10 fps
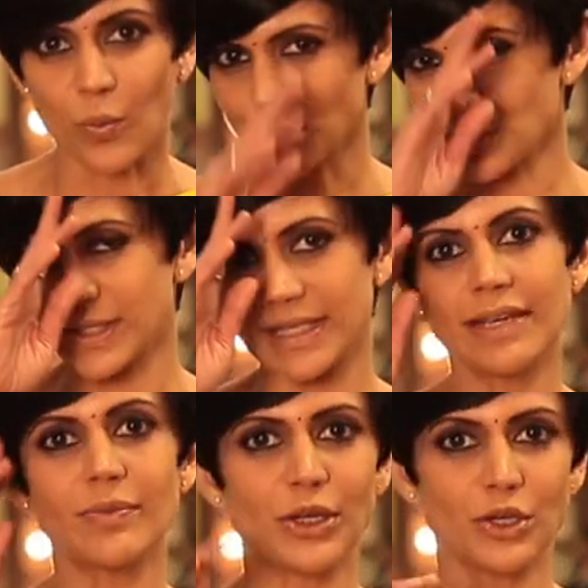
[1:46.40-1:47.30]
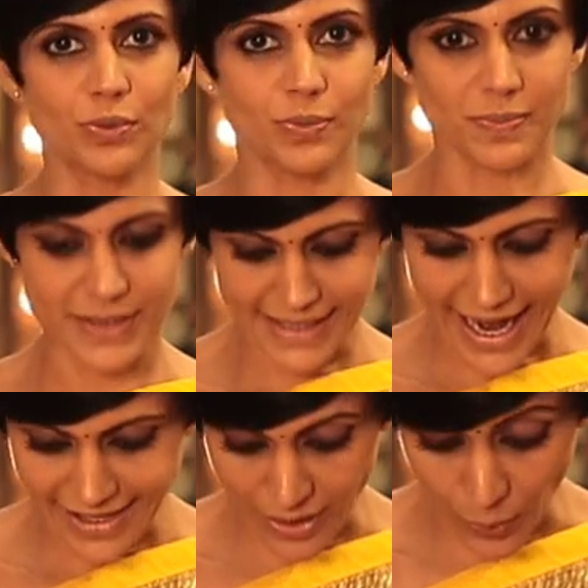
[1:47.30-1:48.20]
What you see when you
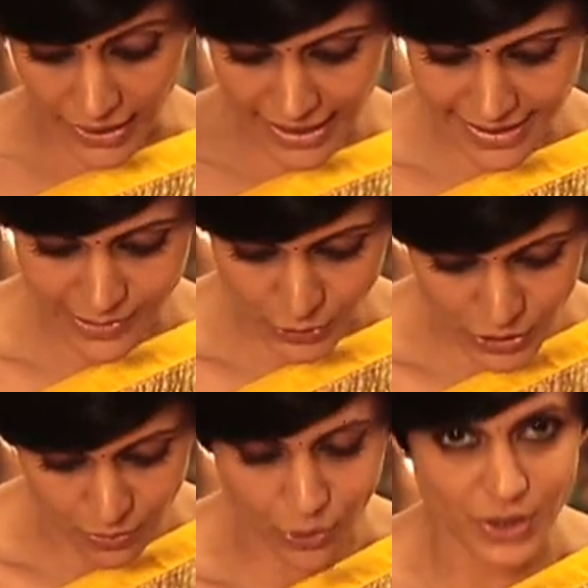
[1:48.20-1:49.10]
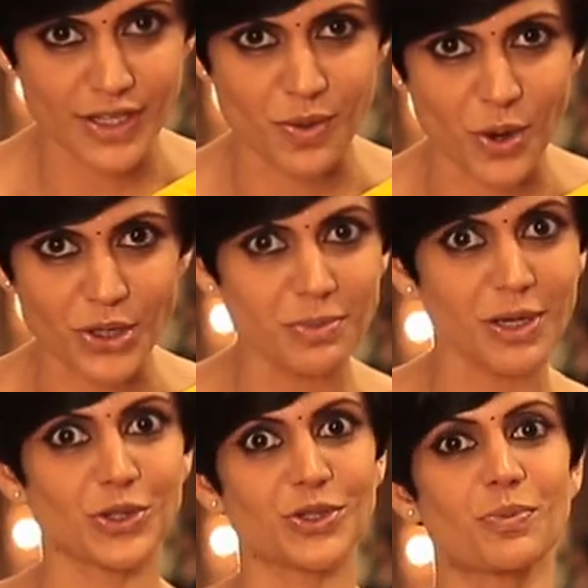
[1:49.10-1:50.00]
stand away is lots of borders at the bottom
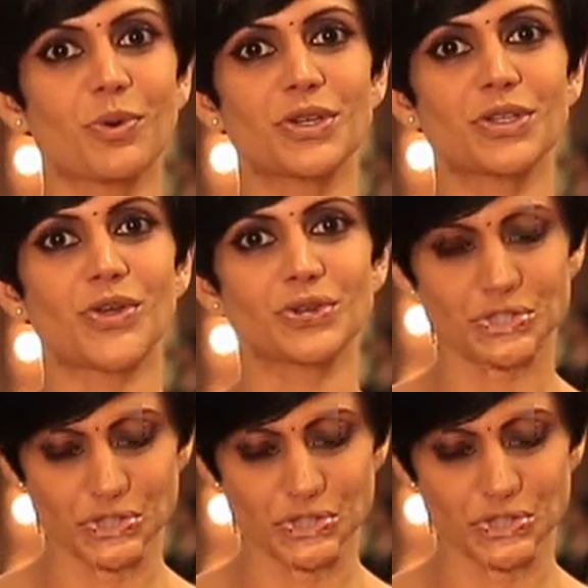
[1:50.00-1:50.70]
and lots of borders on